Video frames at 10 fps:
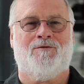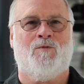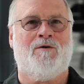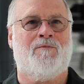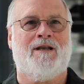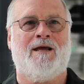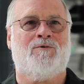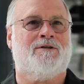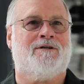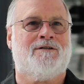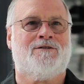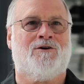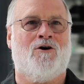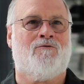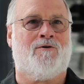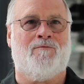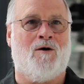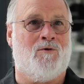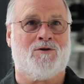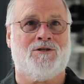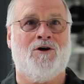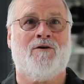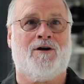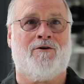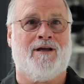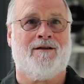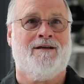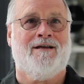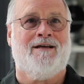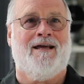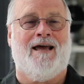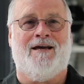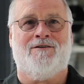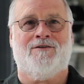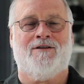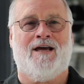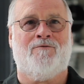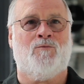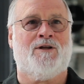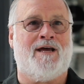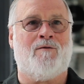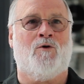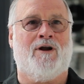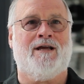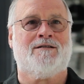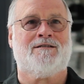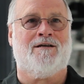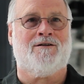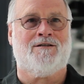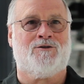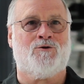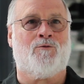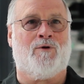We've been able to go from almost no hearing and what that brings to a